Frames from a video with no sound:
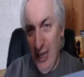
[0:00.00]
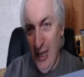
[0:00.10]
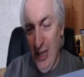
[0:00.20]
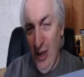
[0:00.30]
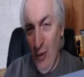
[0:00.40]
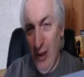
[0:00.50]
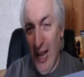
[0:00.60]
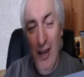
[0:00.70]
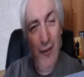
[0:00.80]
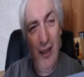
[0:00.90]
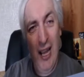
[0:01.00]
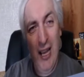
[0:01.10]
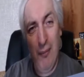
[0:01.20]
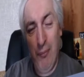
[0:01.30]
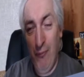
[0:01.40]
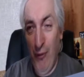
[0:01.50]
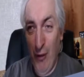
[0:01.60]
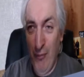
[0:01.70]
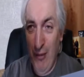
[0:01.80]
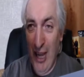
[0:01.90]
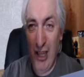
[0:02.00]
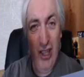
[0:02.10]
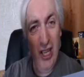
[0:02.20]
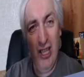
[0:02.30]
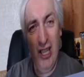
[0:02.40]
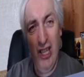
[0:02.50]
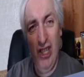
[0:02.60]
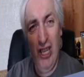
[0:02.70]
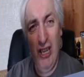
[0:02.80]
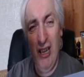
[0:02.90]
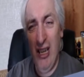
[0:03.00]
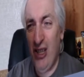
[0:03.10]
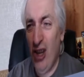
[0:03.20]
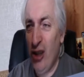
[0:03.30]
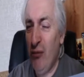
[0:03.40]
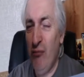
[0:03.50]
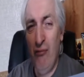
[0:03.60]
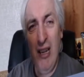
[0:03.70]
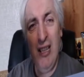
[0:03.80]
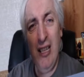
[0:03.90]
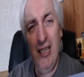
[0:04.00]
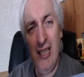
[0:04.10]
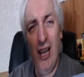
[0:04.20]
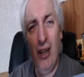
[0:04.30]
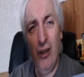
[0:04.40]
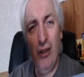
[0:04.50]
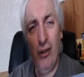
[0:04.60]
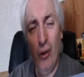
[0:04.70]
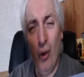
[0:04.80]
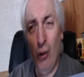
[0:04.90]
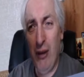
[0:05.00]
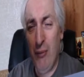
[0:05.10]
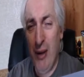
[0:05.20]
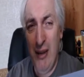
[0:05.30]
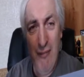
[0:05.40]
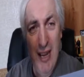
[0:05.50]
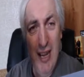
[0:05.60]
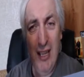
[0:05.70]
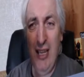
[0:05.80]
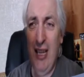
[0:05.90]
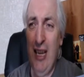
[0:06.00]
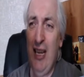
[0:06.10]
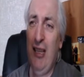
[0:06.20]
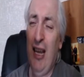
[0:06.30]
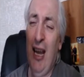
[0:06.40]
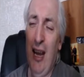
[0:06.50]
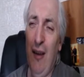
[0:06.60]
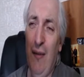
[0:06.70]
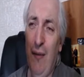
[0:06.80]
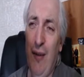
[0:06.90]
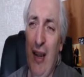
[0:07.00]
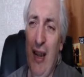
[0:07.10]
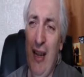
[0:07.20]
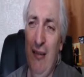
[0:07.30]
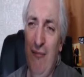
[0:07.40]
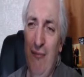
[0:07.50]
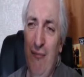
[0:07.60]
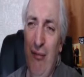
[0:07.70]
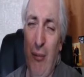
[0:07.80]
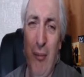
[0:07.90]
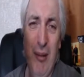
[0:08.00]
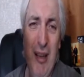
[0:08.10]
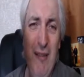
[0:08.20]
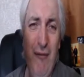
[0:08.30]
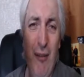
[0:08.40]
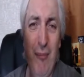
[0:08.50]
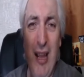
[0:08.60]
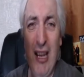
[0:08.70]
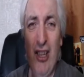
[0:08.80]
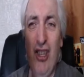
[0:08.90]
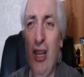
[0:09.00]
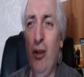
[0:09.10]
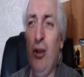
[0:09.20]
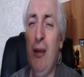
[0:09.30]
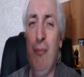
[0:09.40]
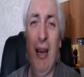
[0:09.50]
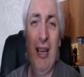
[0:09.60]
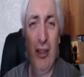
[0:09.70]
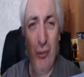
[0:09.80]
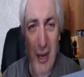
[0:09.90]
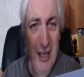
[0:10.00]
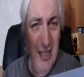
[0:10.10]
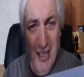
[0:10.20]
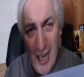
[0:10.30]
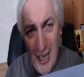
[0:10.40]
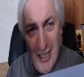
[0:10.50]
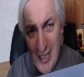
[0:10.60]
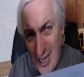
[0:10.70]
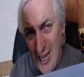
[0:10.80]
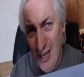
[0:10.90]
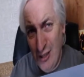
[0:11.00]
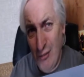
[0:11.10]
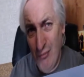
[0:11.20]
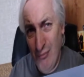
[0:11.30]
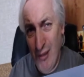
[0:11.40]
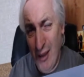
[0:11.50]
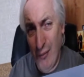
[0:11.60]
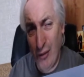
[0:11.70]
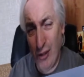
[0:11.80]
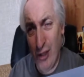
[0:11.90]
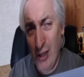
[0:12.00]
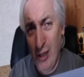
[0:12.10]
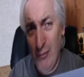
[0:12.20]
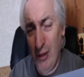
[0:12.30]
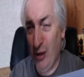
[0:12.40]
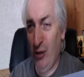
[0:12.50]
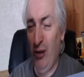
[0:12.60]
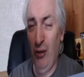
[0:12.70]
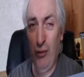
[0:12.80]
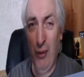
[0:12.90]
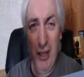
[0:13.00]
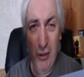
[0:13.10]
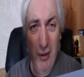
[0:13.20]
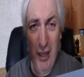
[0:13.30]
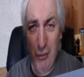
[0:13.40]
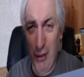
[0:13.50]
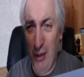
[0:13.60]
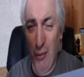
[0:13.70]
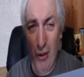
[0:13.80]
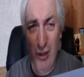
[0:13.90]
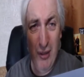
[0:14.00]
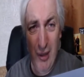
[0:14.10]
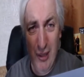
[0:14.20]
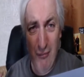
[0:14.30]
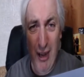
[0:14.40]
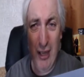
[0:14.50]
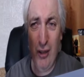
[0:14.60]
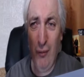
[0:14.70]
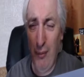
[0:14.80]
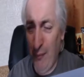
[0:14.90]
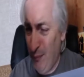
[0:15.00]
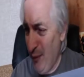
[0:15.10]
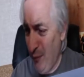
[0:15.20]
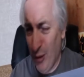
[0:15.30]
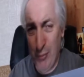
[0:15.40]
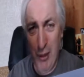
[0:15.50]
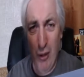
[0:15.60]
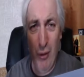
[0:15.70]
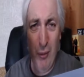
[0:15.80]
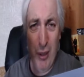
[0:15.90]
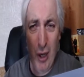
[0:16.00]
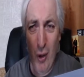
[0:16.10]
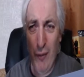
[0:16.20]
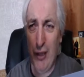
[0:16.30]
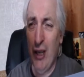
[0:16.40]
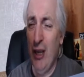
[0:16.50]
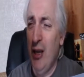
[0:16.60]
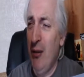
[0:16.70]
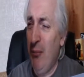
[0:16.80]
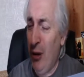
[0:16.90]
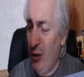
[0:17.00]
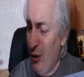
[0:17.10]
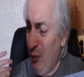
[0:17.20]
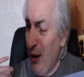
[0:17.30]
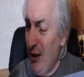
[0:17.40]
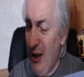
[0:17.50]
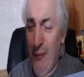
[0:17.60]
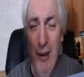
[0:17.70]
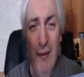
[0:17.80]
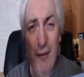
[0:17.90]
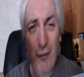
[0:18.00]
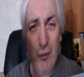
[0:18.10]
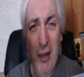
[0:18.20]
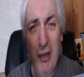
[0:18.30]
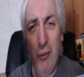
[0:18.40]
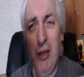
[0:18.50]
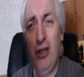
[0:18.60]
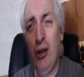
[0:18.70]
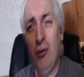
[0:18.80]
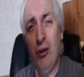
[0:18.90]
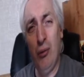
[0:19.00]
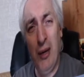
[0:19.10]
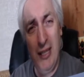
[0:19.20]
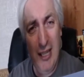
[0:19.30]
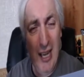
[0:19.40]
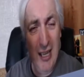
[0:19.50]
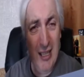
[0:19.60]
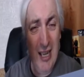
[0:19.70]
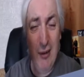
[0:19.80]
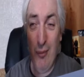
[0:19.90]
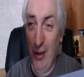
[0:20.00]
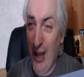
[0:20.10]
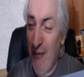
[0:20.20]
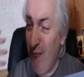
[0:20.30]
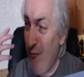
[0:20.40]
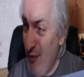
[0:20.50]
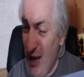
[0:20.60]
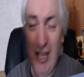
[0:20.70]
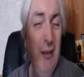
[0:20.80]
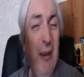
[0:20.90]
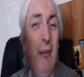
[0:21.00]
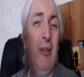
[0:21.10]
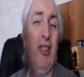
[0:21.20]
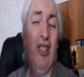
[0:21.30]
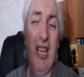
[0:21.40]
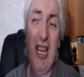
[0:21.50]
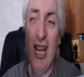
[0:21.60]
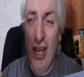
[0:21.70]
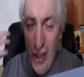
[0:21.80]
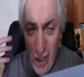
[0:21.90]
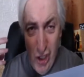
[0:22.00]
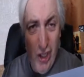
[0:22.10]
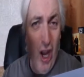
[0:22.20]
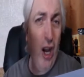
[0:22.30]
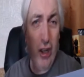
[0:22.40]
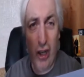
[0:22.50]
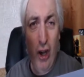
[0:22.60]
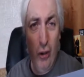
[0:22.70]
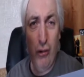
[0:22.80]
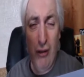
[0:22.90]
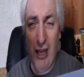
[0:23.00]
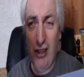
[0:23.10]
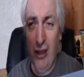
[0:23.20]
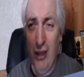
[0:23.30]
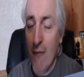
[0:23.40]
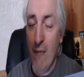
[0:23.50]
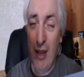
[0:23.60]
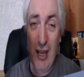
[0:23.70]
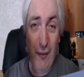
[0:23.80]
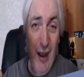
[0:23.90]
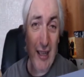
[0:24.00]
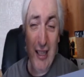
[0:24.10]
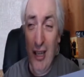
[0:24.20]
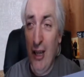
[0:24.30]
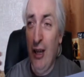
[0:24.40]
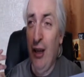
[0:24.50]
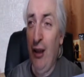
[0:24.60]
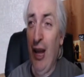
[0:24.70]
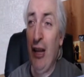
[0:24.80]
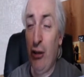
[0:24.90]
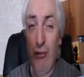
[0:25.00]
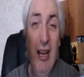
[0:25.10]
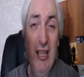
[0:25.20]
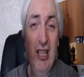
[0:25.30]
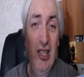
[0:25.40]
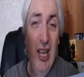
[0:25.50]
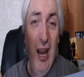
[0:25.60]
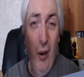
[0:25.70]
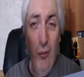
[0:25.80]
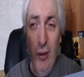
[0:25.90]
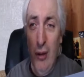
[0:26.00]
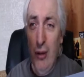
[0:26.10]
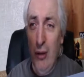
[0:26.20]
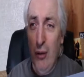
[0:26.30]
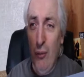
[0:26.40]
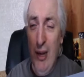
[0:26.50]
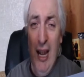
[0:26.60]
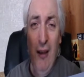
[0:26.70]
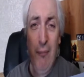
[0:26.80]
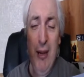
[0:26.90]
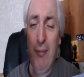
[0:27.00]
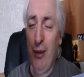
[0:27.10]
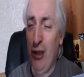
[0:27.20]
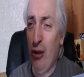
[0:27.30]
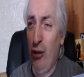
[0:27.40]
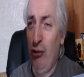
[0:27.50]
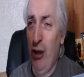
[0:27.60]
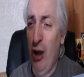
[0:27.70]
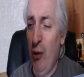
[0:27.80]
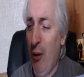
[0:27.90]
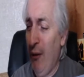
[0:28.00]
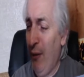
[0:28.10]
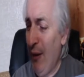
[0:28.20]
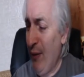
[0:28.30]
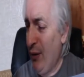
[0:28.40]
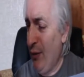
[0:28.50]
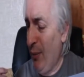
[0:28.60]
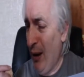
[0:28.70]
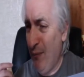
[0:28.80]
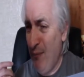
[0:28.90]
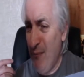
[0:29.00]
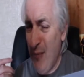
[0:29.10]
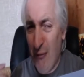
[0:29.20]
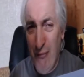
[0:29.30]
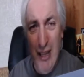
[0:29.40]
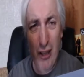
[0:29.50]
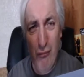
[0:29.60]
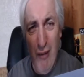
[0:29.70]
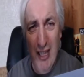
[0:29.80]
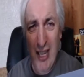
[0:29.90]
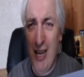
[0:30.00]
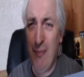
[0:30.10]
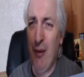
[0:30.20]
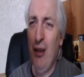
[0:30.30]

you know, like for like from last year to this year doesn't really tell the story. We really need to have it probably from next year looking back at 2019 levels because, you know, 2020-21 is a write-off with what's been going on with COVID. But if we have it from 2022 to 2019, we'll then really be able to see the stark contrast in the fact that trade is down. We have people in this country who are having to have horrendous red tape